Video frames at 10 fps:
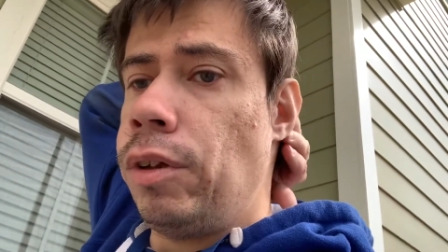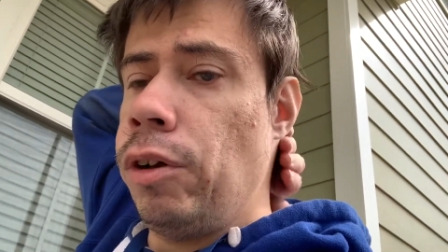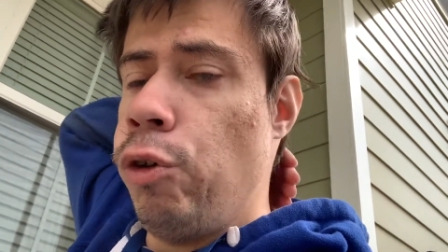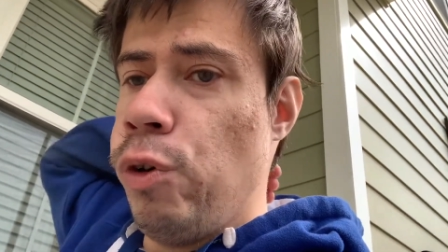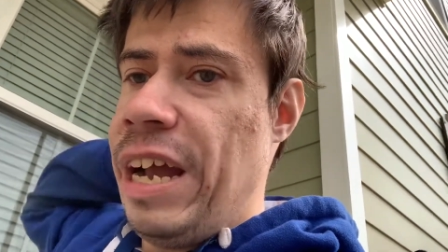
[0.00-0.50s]

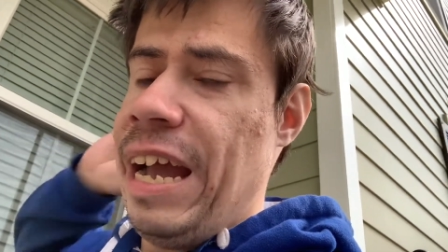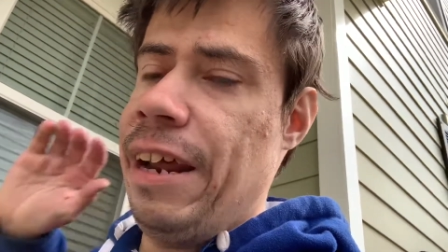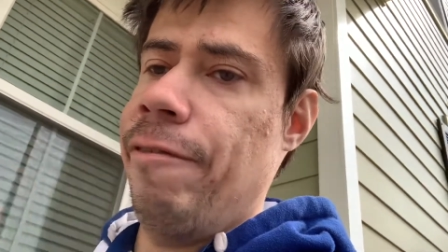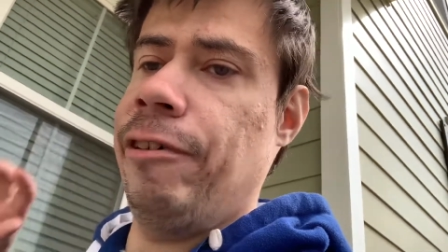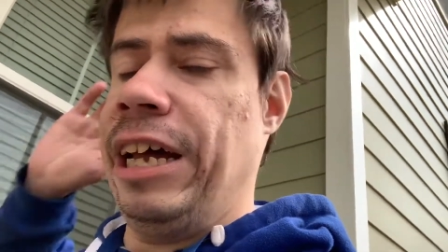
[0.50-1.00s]

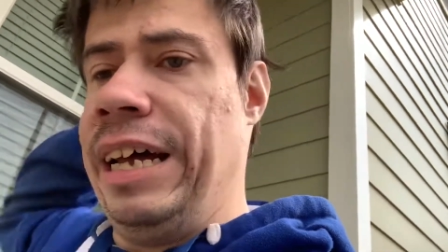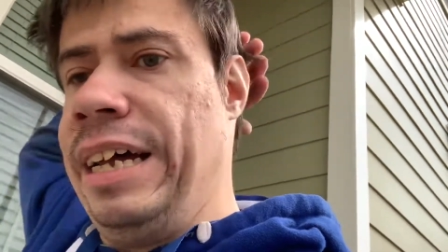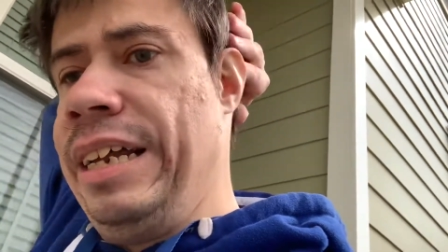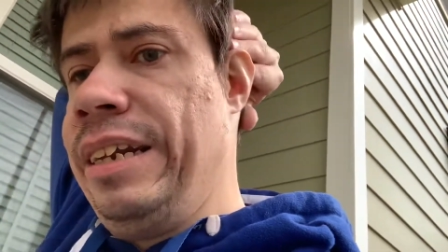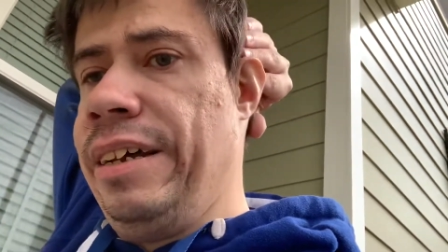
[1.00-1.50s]
creative
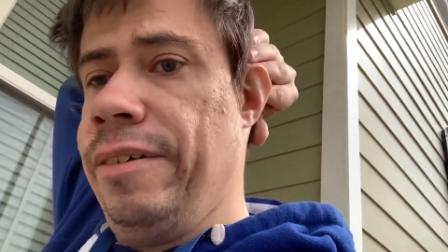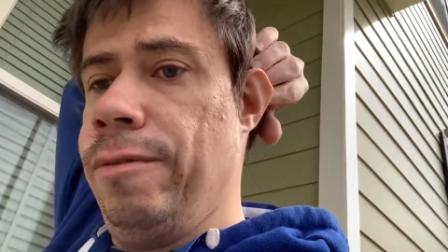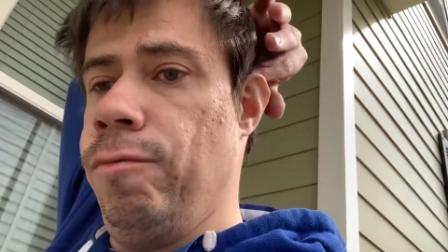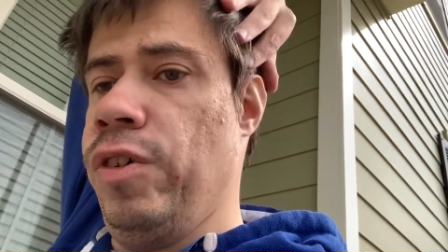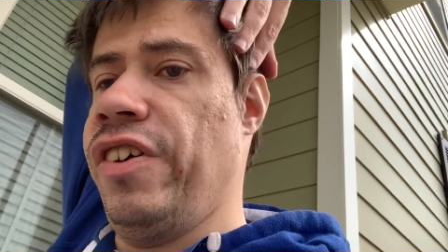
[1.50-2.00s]
and
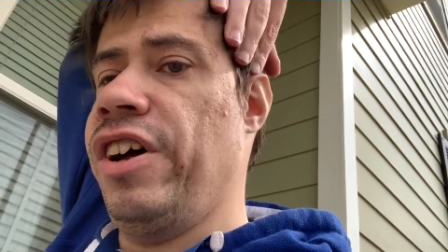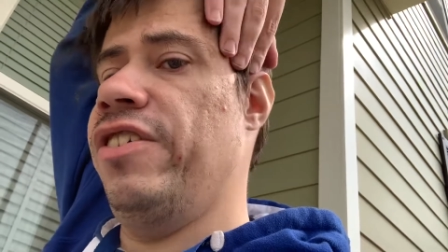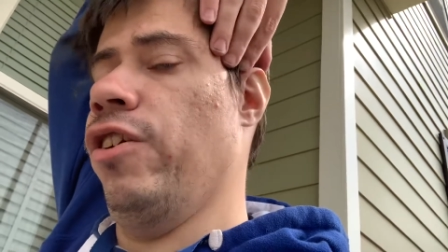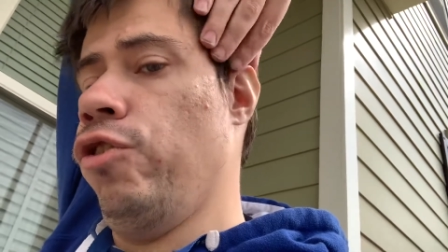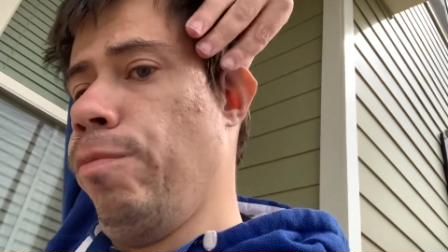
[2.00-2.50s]
was on
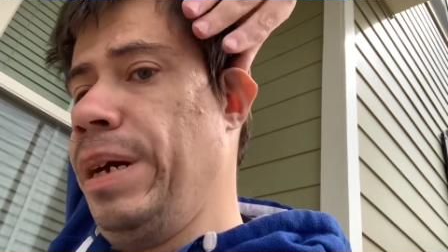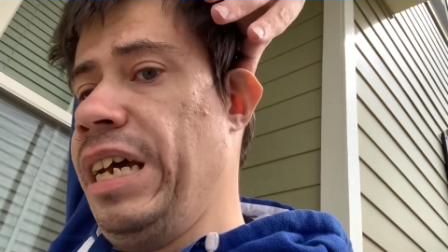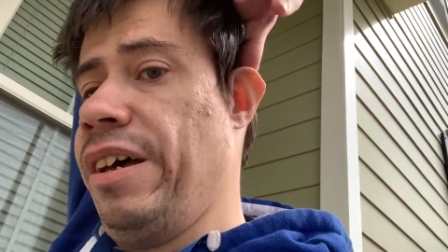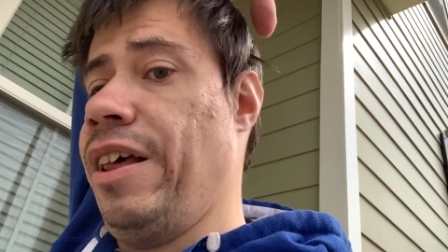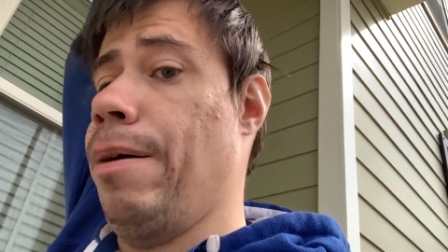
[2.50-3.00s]
social
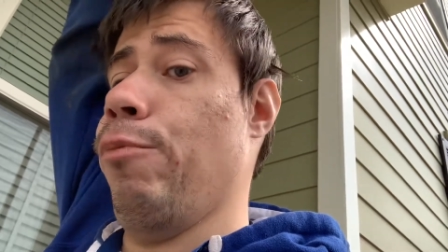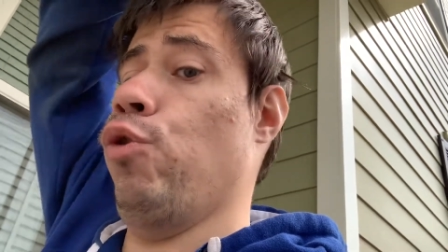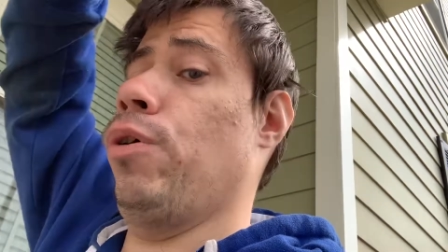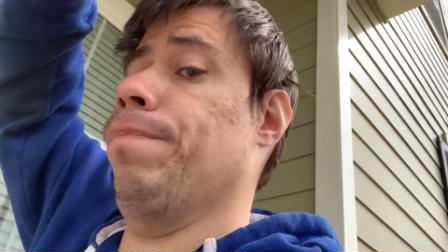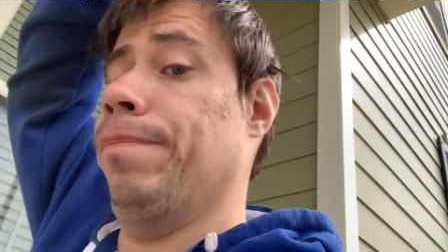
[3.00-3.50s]
media a lot more.